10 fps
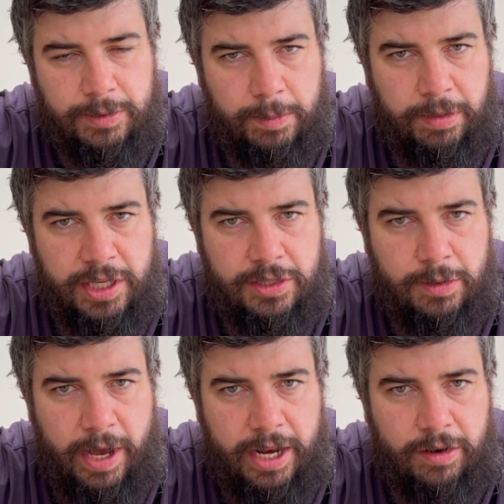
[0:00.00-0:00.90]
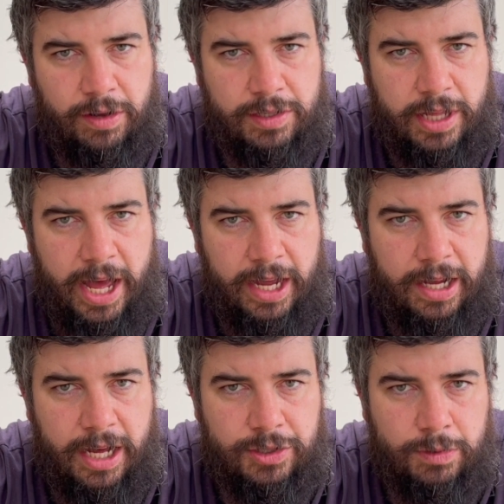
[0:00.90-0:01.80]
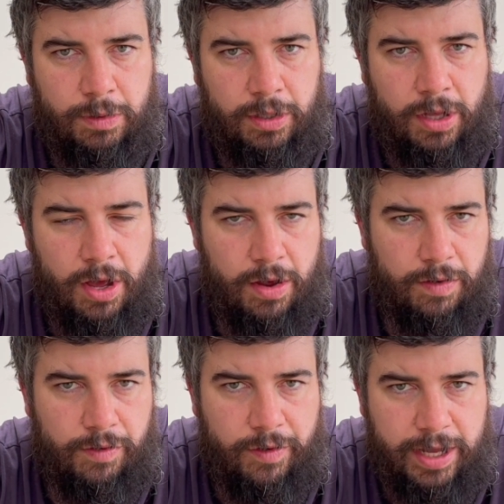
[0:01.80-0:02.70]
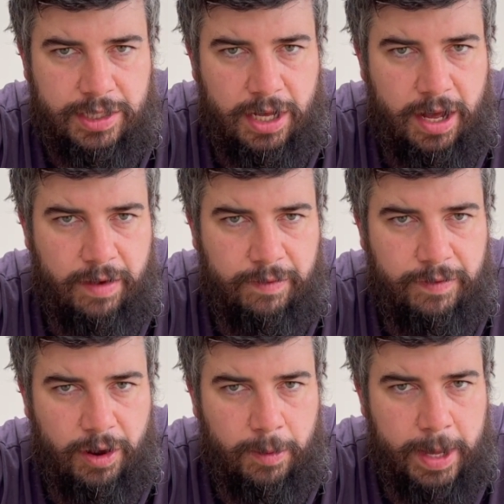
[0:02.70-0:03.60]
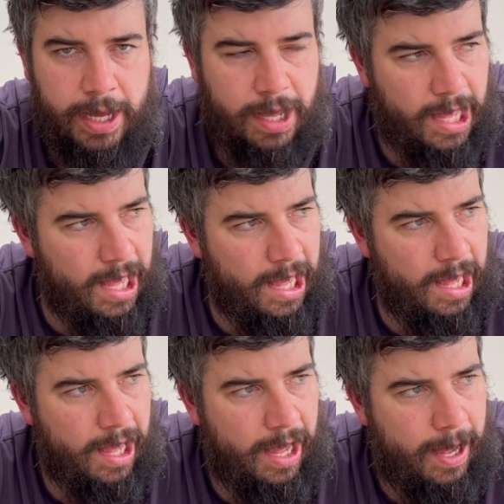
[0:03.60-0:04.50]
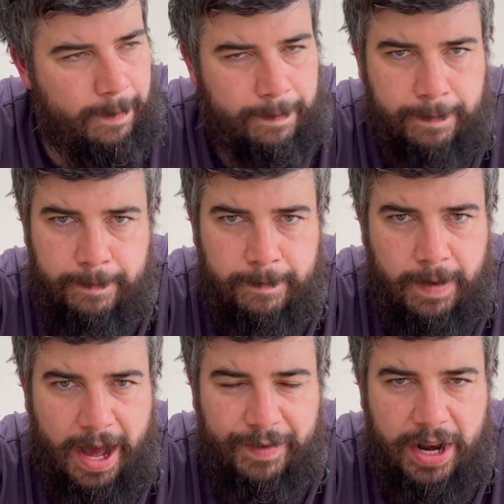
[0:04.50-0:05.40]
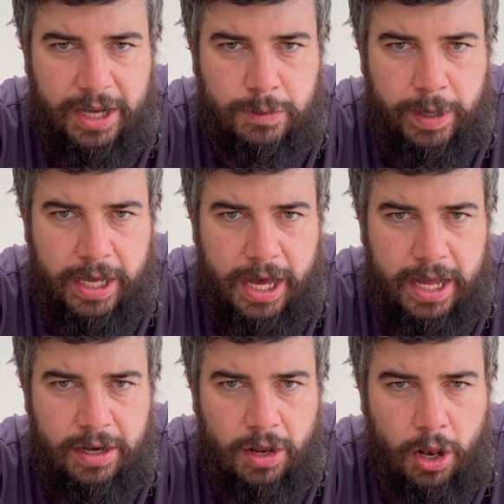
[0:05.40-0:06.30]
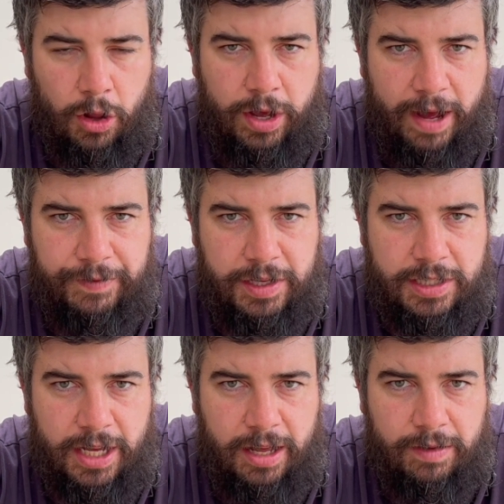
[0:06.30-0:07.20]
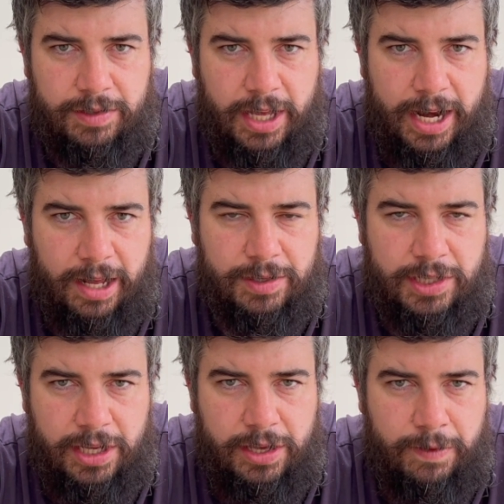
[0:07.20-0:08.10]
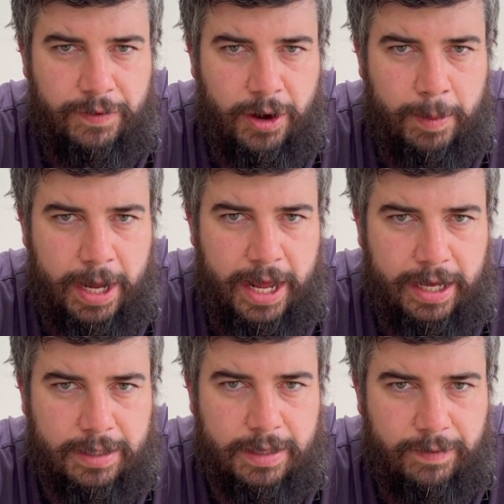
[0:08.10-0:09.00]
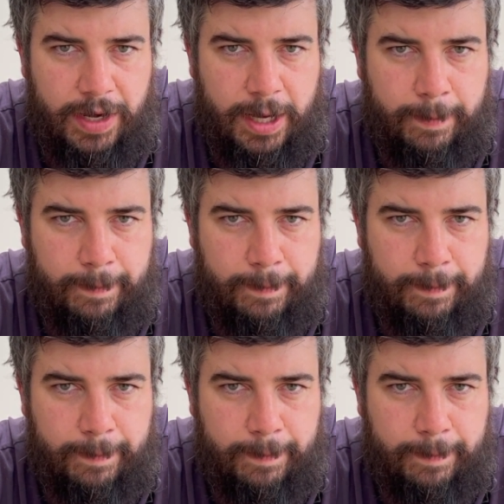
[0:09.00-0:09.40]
So please do head across there, Casual Dresser, and follow me. Have a nice weekend, look after yourselves, and I'll see you for my next video.